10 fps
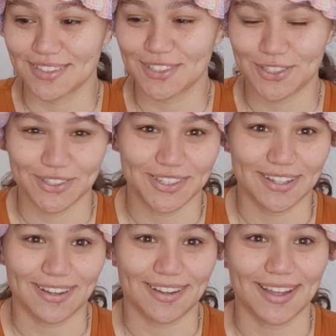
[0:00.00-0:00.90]
So
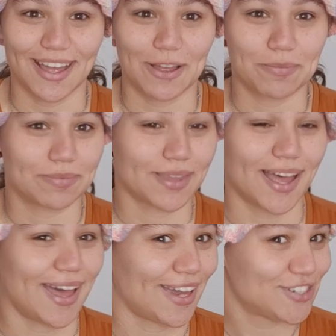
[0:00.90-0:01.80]
yeah, I
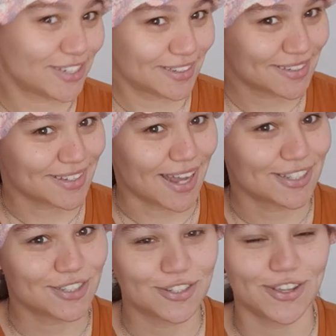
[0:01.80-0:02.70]
actually
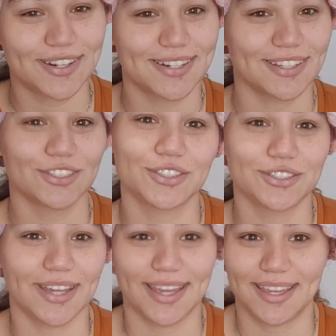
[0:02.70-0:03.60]
decided to turn it
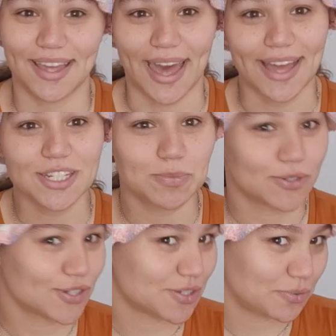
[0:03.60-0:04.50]
into a hat
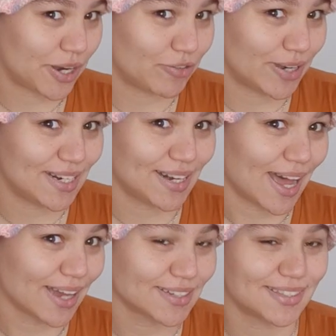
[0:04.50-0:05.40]
because I really
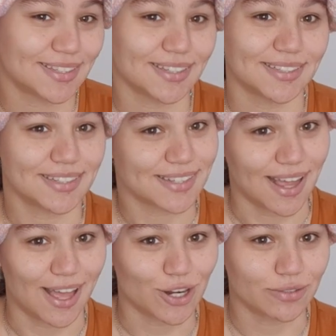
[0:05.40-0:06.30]
liked the
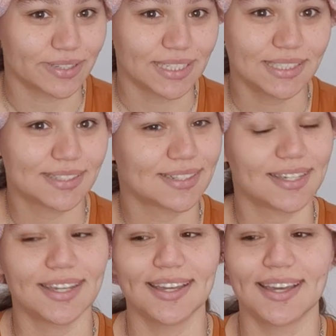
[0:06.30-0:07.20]
design of it.
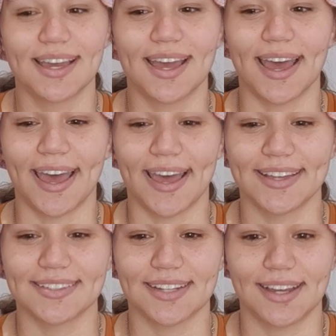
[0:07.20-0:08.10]

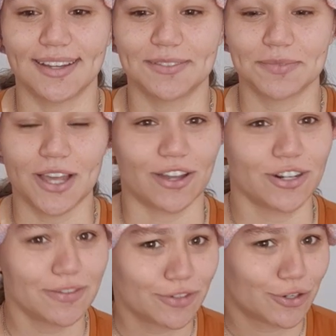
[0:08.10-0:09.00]
And yeah, I
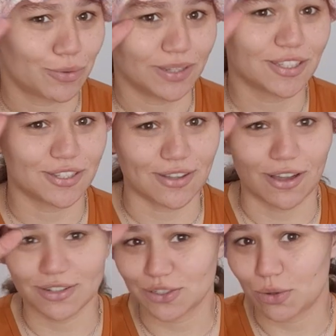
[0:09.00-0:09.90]
don't even know what this
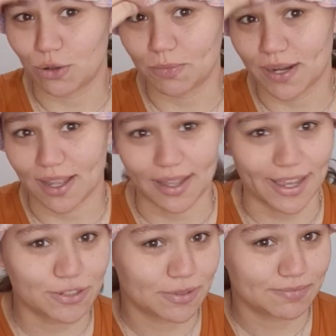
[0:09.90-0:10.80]
yarn is called, but I
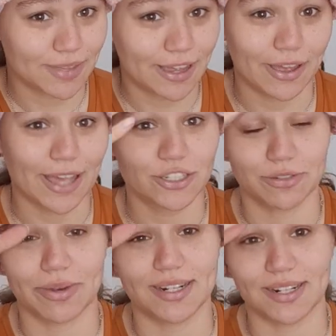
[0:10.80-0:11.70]

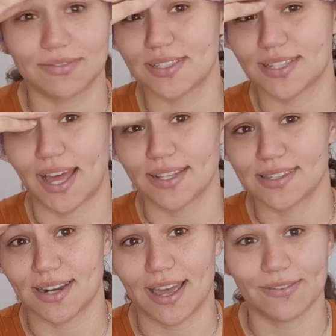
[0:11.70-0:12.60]
actually really love this
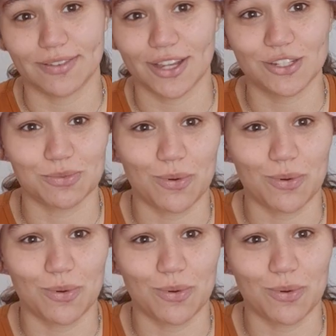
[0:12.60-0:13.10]
hat, and I haven't actually